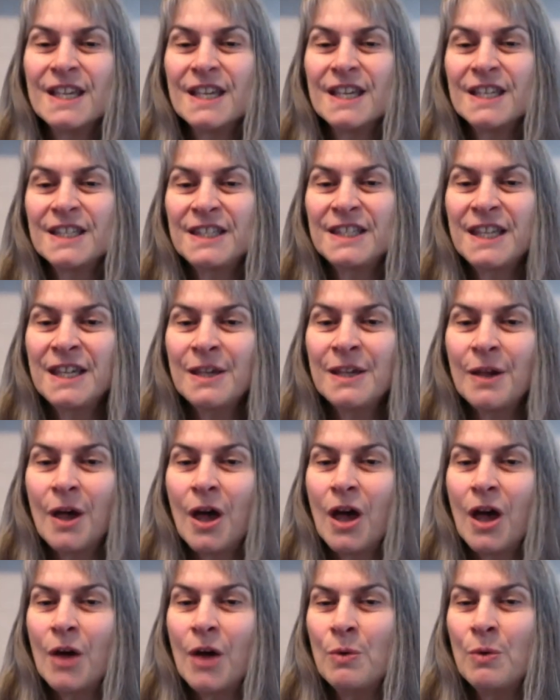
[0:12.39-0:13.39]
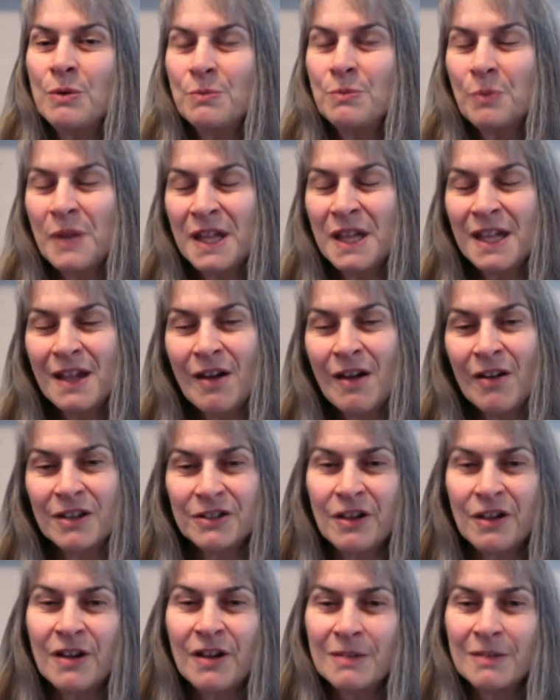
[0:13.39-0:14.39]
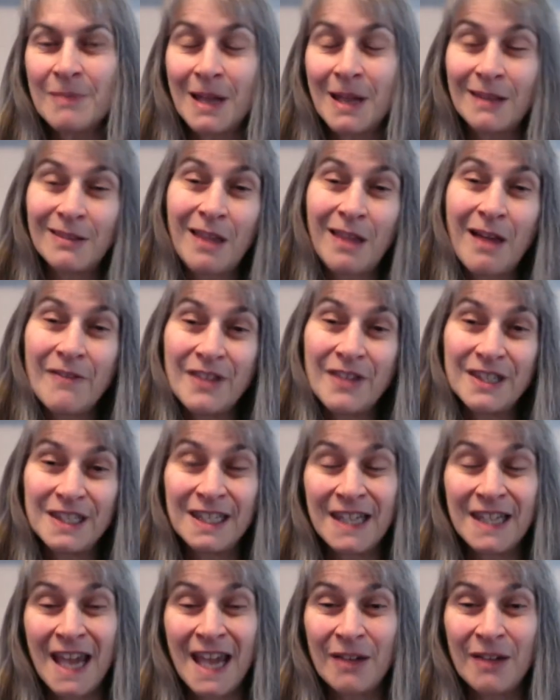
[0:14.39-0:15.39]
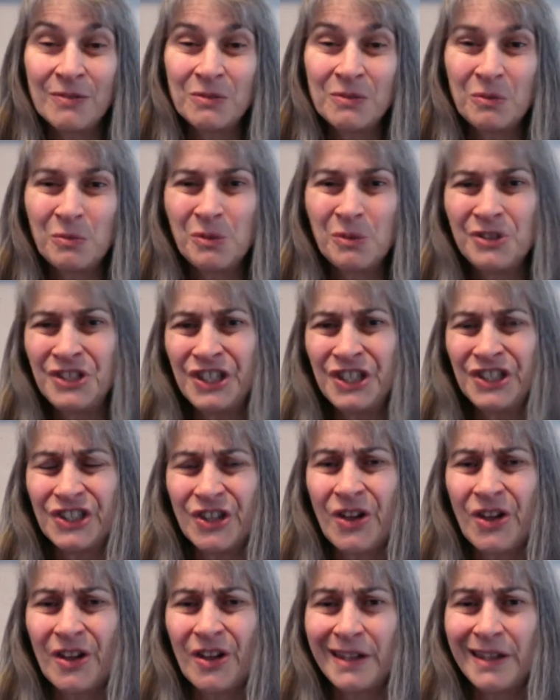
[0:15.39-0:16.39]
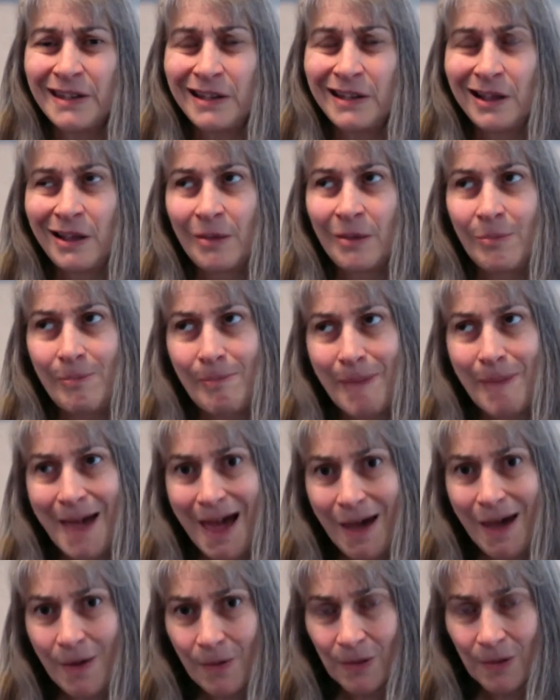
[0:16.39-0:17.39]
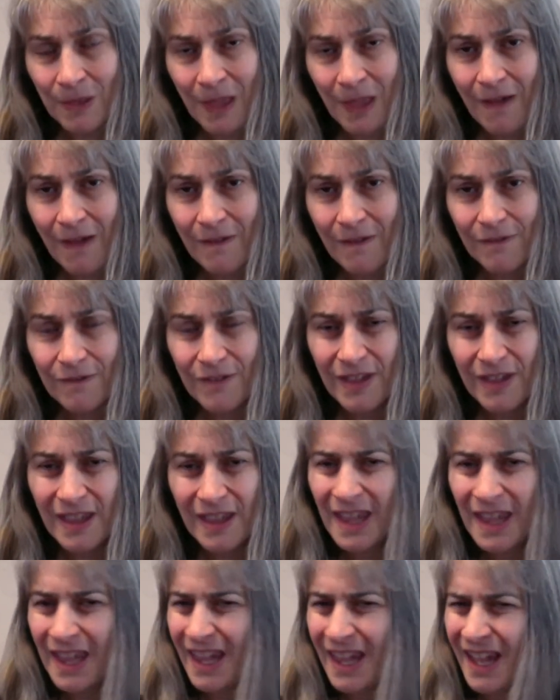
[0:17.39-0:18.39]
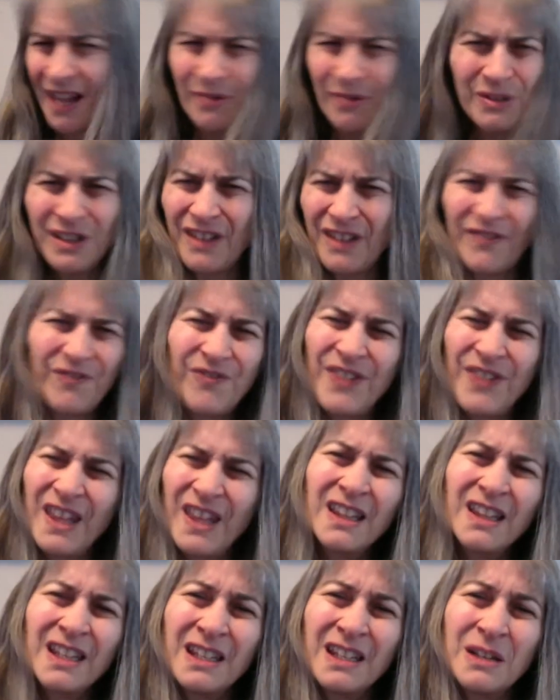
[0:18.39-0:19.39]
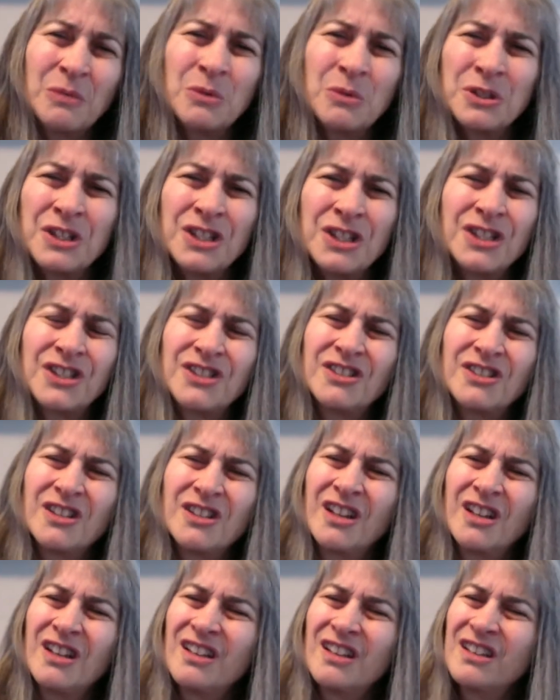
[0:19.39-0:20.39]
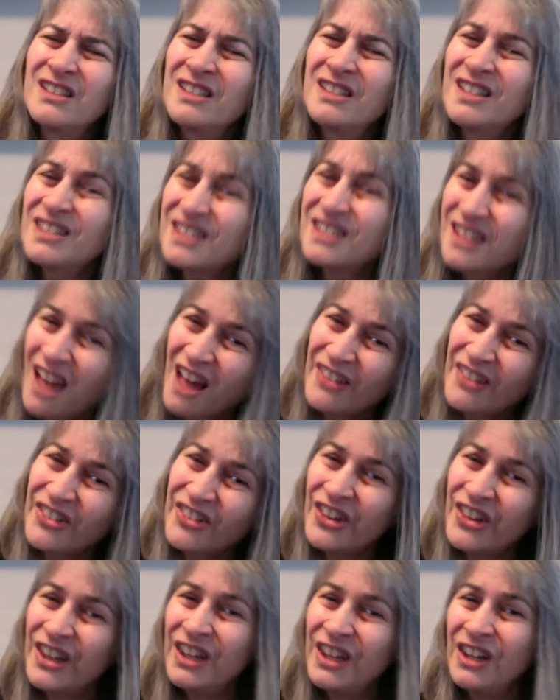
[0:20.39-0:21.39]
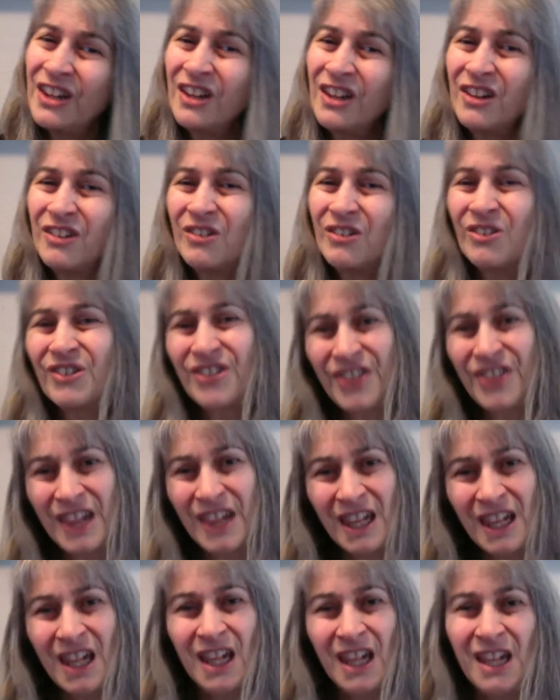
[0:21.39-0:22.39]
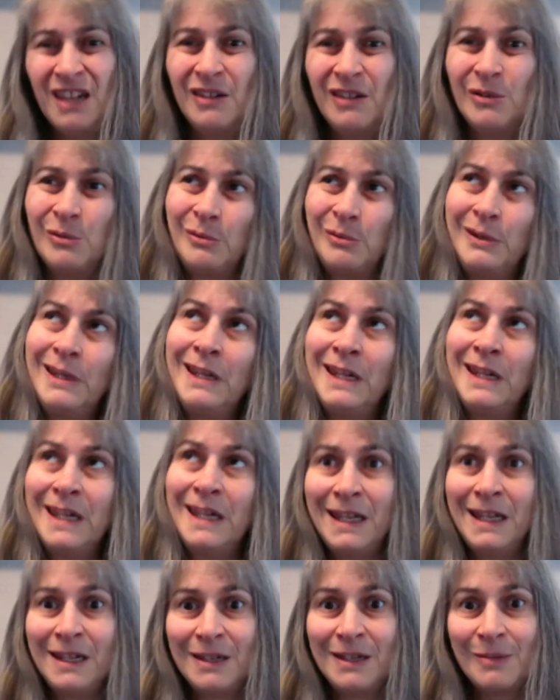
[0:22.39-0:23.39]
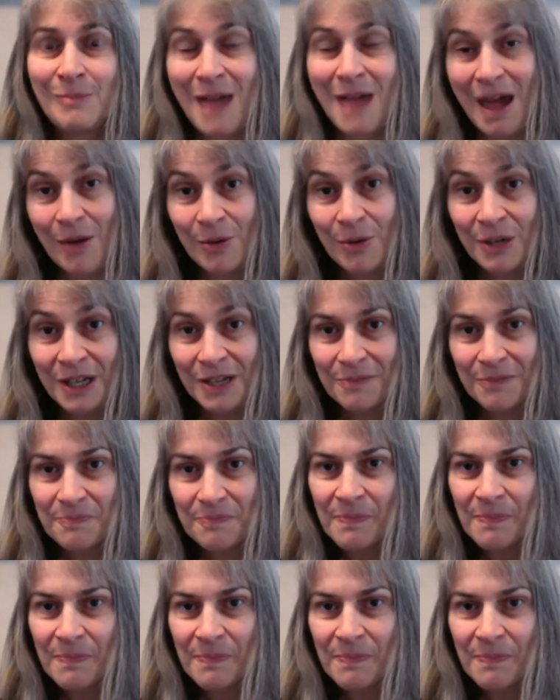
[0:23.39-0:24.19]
See, when we are talking about love as a noun, we're just talking about love. And we're not feeling it, we're just discussing it, or thinking, or reading about it.